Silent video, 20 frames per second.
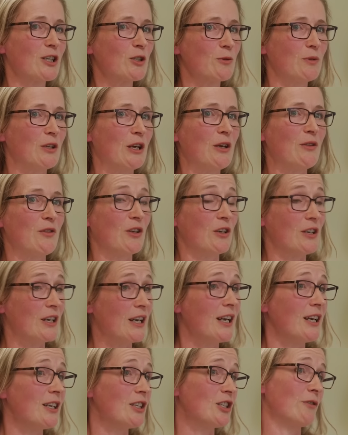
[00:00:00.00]
ex, the, the
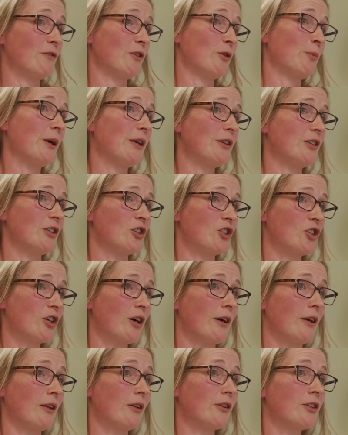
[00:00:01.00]
needs of a dependent
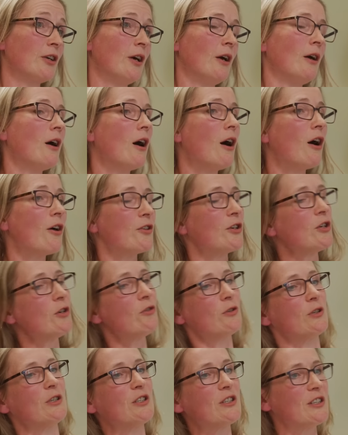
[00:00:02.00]
child are that
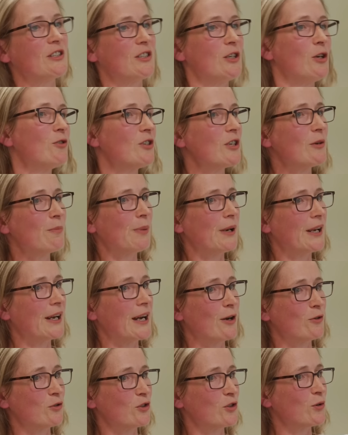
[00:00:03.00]
you you simply
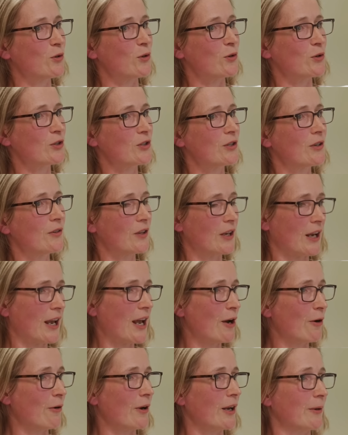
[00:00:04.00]
outsource the
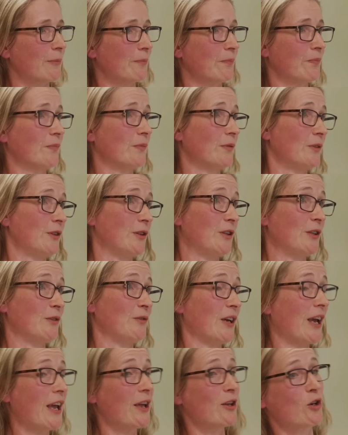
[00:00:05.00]
caring the,
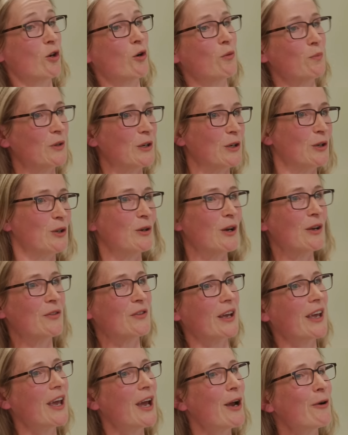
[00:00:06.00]
the, your, the,
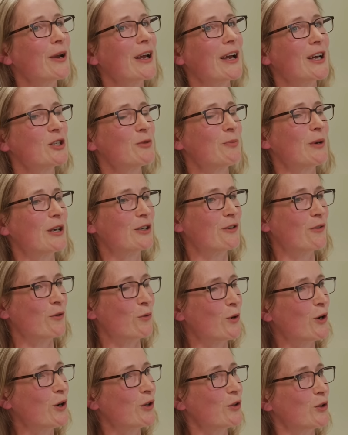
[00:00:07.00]
the, caring aspect of the
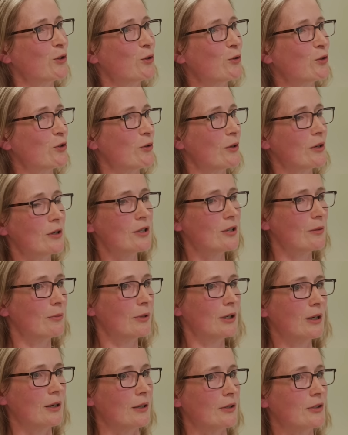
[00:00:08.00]
work that you're doing to
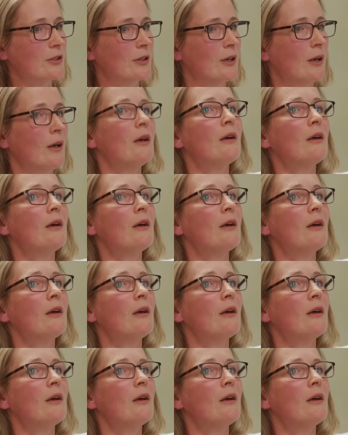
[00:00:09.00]
somebody else